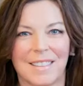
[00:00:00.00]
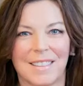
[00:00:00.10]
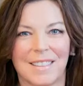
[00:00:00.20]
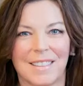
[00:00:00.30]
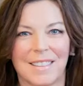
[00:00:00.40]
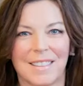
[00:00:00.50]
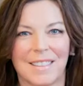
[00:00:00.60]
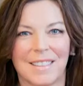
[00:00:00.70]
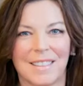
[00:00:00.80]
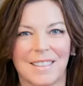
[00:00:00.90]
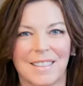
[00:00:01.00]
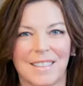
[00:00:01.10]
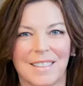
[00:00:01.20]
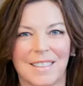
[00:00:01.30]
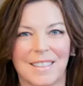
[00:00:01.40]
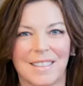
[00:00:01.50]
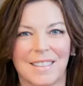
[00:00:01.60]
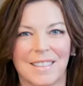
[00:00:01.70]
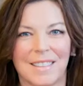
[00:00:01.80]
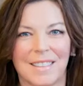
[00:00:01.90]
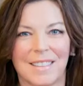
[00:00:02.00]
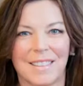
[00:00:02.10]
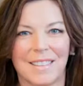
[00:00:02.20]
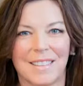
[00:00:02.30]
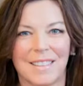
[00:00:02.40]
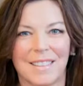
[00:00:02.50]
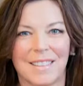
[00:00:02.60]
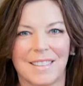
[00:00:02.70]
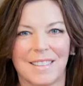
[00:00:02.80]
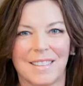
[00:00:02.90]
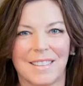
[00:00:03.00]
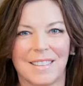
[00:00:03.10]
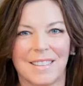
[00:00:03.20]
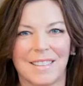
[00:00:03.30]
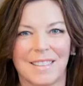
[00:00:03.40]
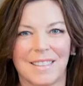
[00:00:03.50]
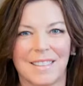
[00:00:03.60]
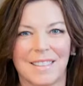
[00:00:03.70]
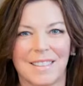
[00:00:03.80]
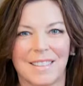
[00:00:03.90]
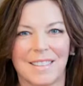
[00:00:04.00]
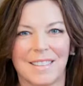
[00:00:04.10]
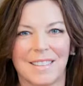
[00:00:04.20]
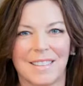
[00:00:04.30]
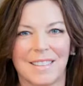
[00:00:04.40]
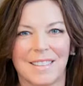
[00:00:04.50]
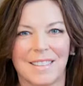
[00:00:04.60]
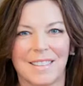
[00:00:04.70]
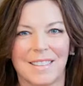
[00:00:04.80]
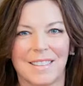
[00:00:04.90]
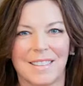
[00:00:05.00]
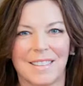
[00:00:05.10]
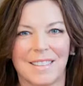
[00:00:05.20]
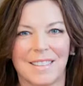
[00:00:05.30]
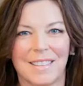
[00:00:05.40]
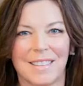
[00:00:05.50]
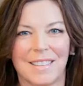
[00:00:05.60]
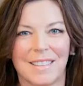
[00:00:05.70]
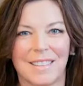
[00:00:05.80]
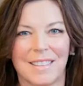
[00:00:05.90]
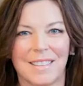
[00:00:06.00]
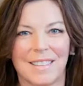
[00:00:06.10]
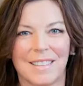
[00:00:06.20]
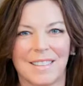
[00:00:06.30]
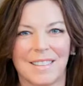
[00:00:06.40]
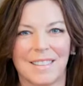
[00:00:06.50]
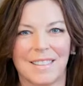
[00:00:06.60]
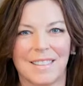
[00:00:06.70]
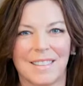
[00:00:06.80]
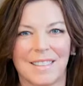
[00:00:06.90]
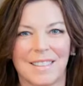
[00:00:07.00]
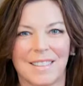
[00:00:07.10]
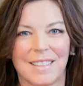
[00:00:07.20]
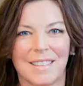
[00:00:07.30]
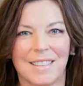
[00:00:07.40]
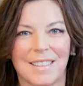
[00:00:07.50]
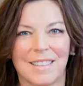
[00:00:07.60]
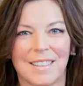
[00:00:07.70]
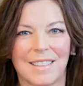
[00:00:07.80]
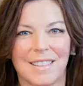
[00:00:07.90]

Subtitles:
The person shown says nothing.